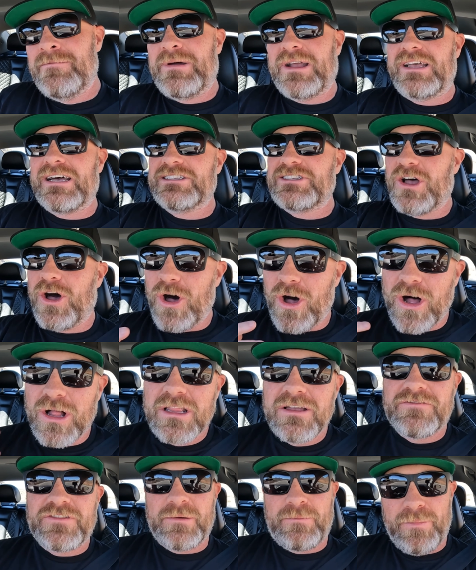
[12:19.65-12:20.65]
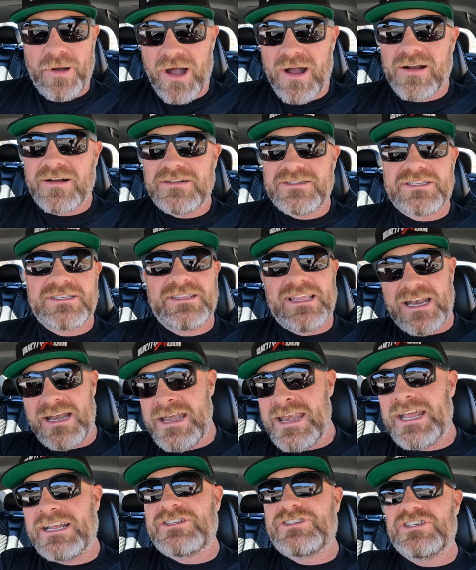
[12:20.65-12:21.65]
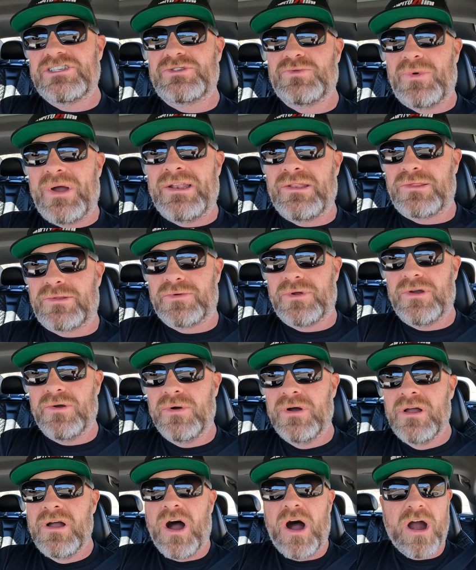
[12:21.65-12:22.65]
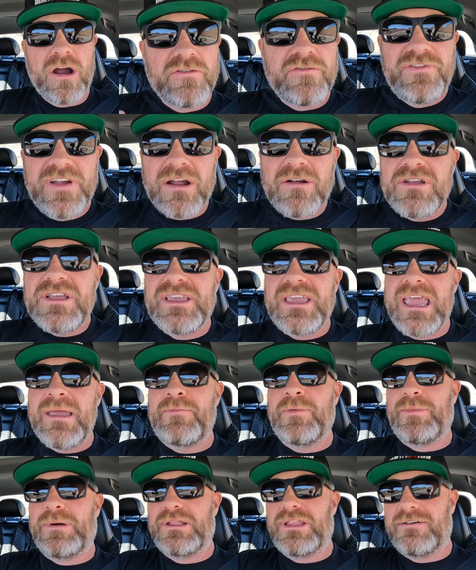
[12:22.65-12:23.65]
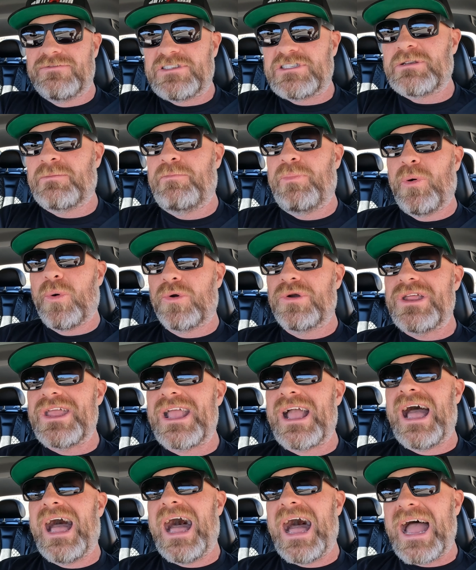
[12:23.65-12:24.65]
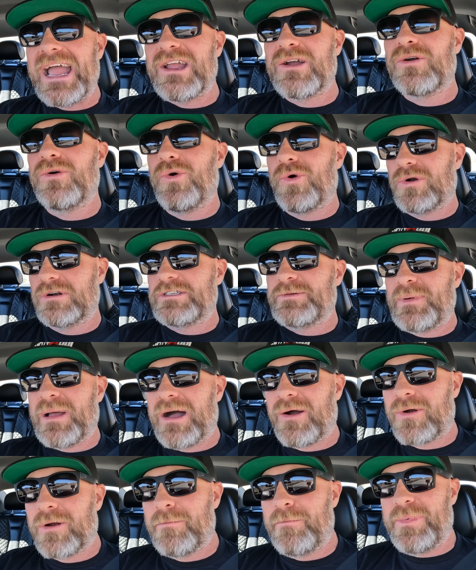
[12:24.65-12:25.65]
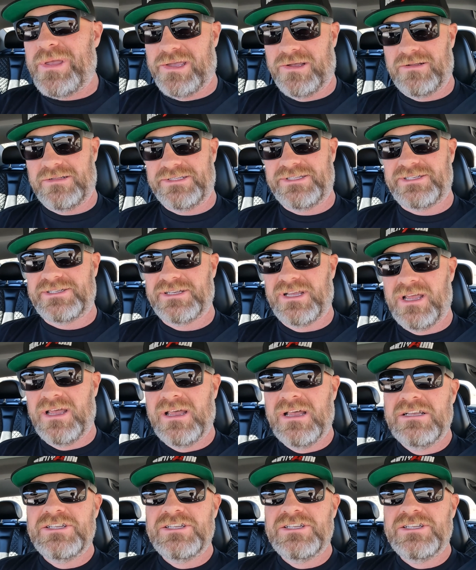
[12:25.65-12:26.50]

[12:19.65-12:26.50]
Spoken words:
because all of the parts that Nick just went through are very capable of supporting higher horsepower builds.